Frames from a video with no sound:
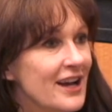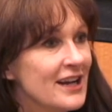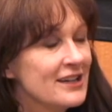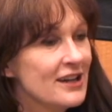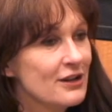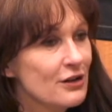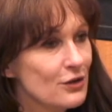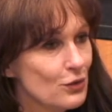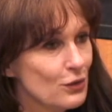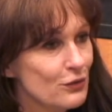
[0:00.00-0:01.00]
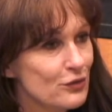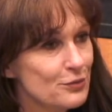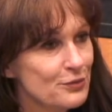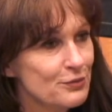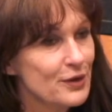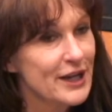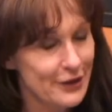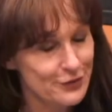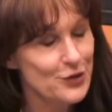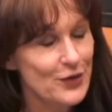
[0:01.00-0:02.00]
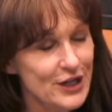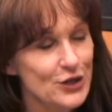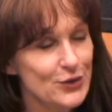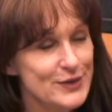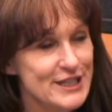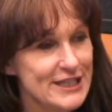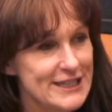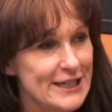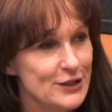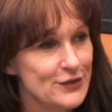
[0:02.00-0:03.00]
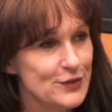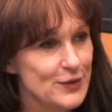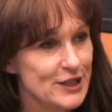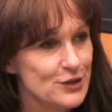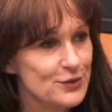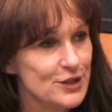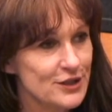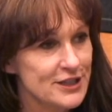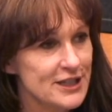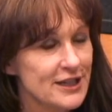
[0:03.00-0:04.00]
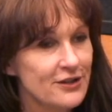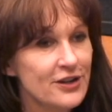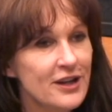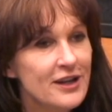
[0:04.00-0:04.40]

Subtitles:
and I got a call from Karen Craig, who was the executive director at Artown,